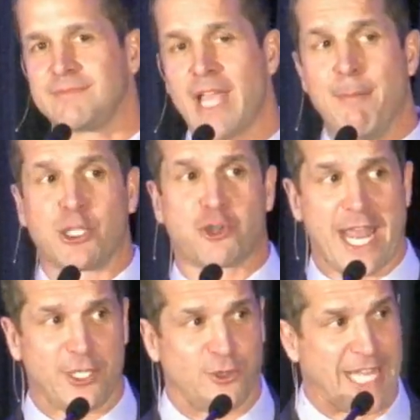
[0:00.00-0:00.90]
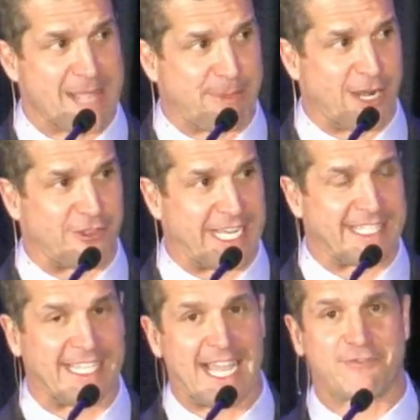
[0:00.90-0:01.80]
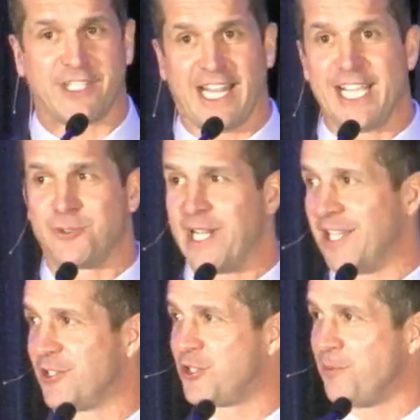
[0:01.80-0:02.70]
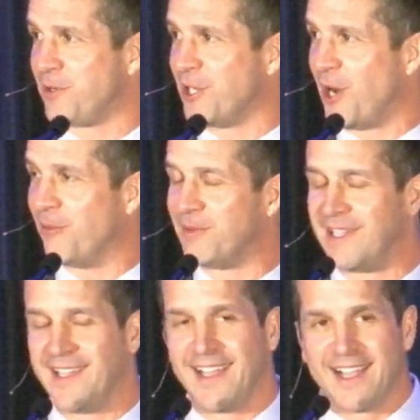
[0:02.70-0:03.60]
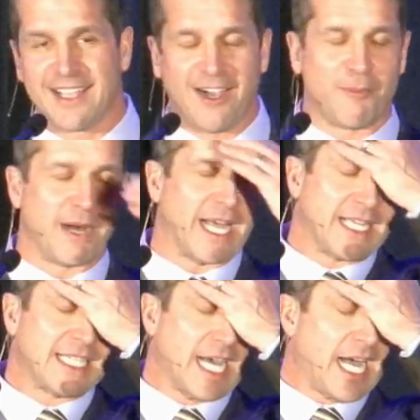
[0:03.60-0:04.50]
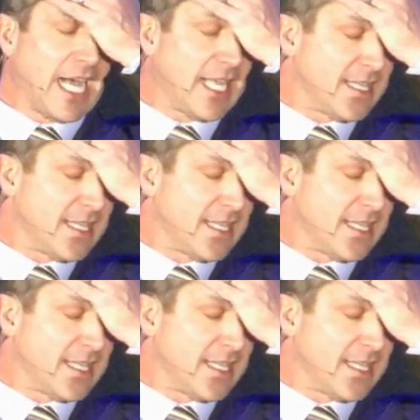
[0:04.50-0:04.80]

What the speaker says: I'm going to try to do a lot better than I did after the lights went out in the Superdome. Oh, my God.